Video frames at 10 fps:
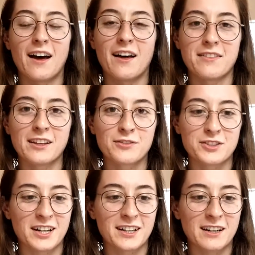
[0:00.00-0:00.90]
Uh, thanks
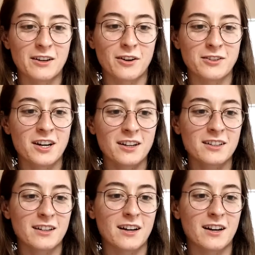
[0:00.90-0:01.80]
for checking out our talk.
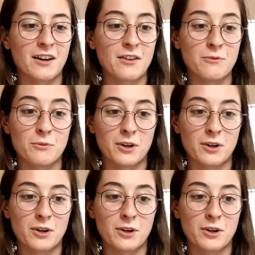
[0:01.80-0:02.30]
Uh,